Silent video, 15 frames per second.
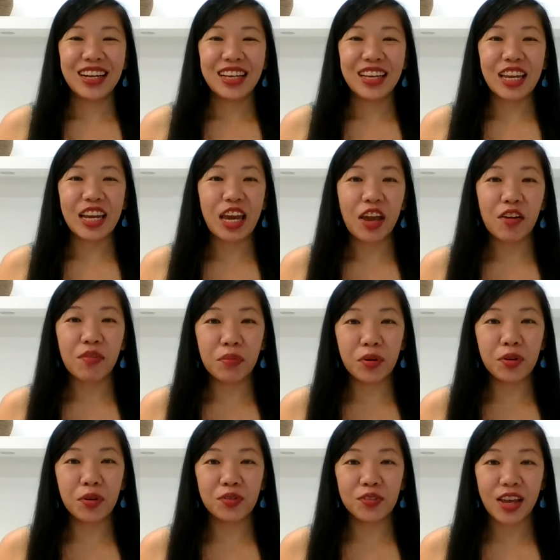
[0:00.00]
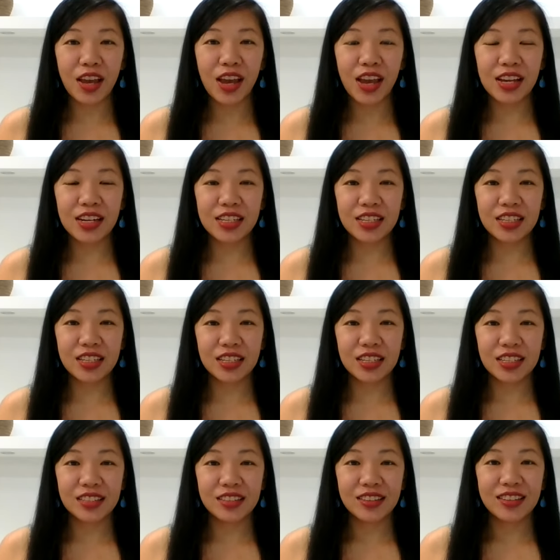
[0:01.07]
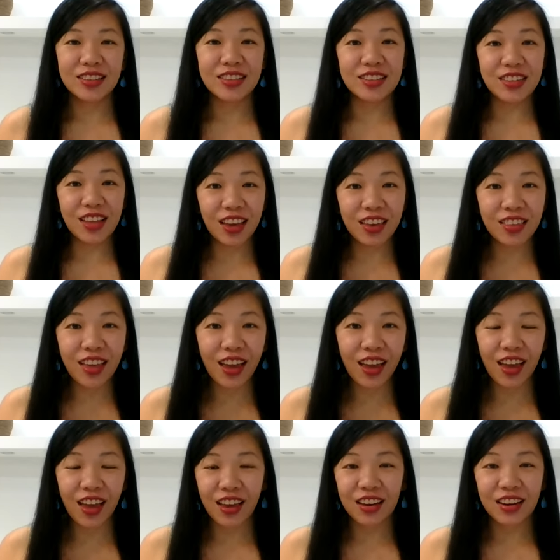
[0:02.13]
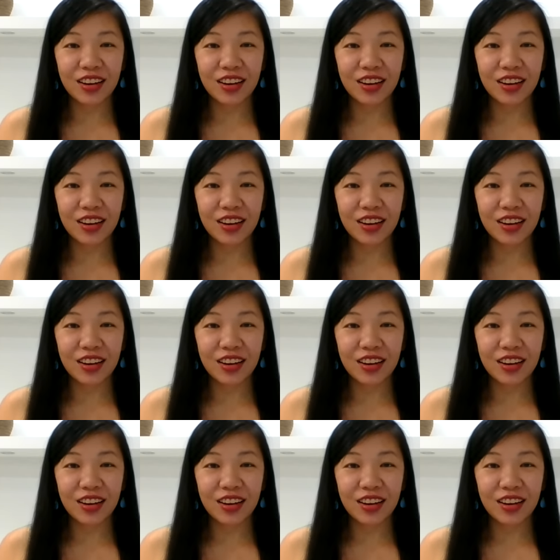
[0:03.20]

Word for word: Can I have more of that? Stay there.